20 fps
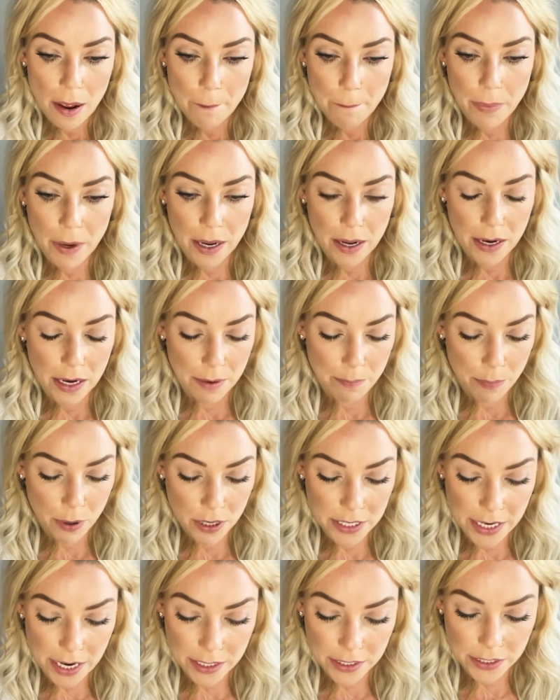But it
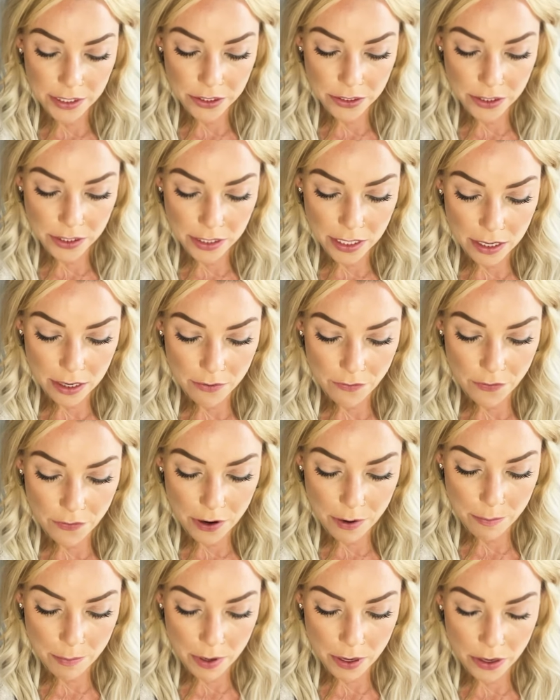protects your skin
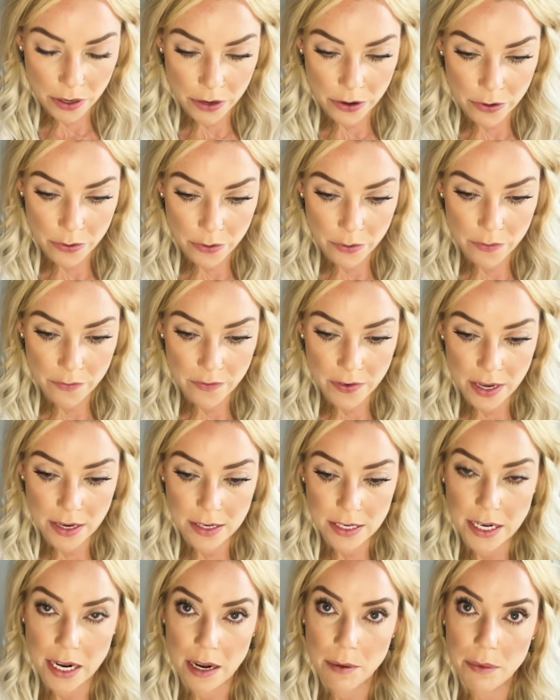from
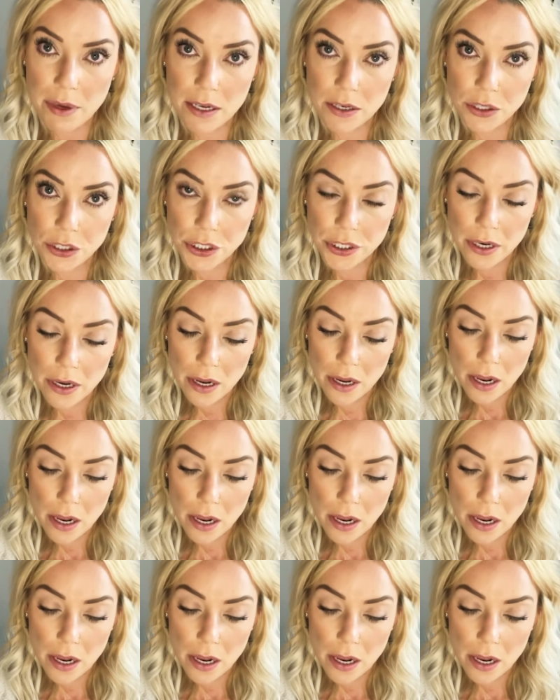UV damage.